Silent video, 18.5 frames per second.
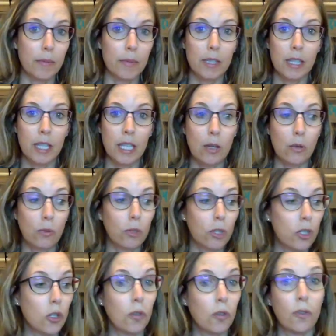the
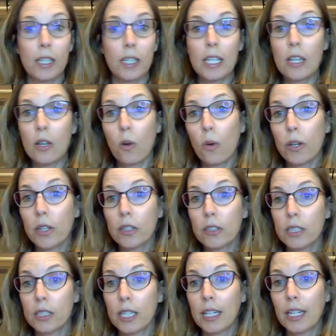Rejuvenique
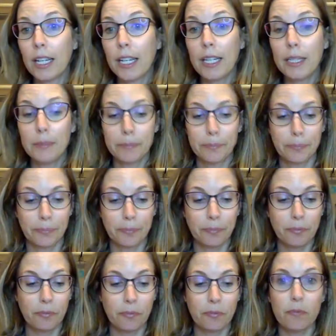oil tonight,
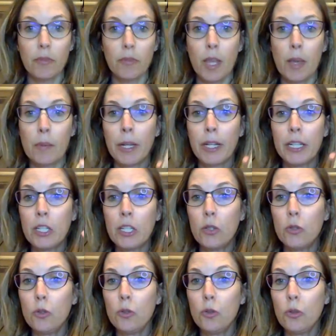but
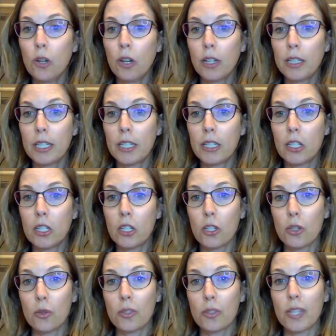you do not need to
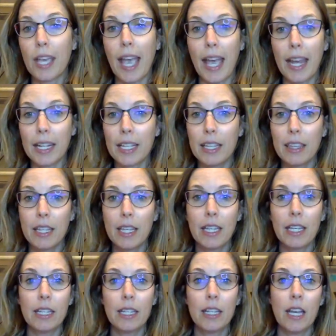use
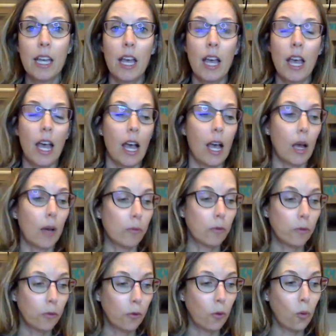anything
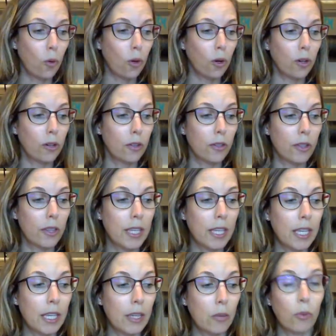for
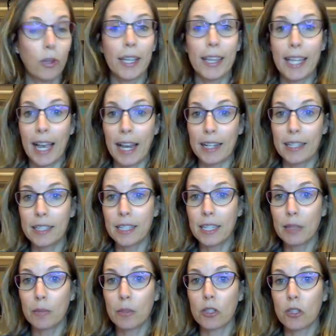the
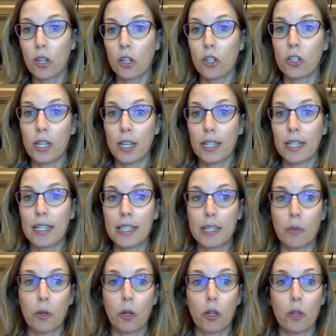relaxing massage techniques
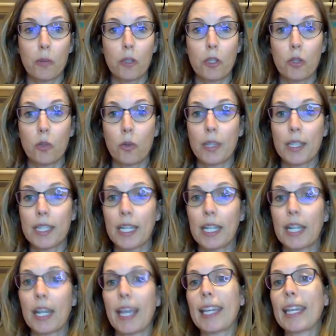that we're going to be doing
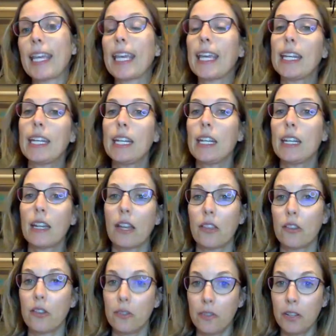tonight. In
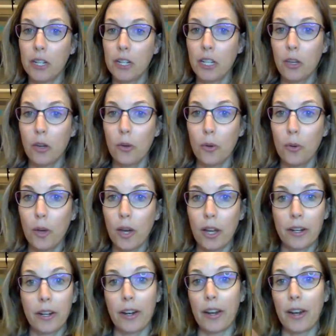another video of
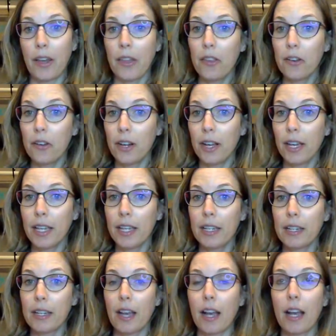another night,
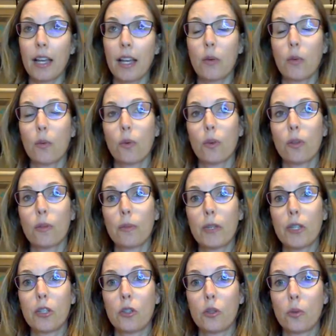I will
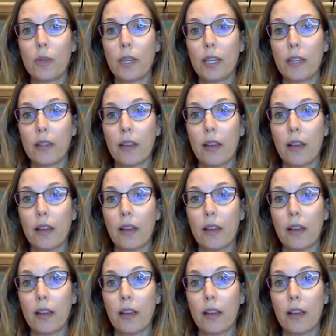be doing